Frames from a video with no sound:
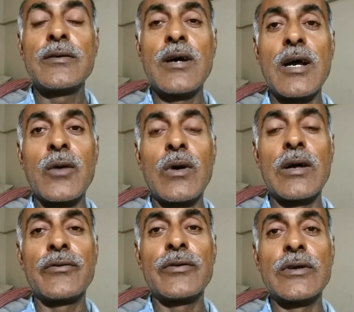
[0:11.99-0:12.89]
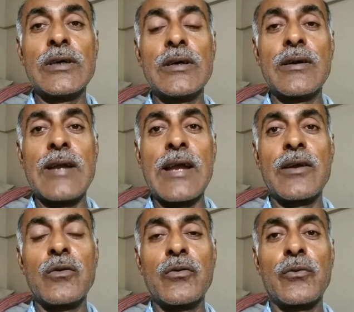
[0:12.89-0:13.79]
I was
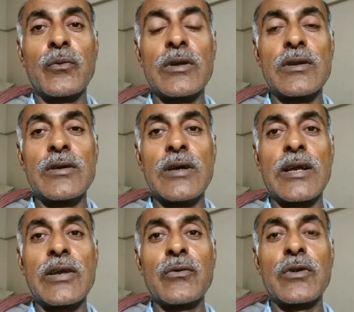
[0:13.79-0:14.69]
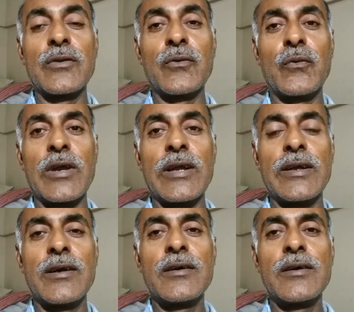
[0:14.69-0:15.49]
diagnosed with acute schizophrenia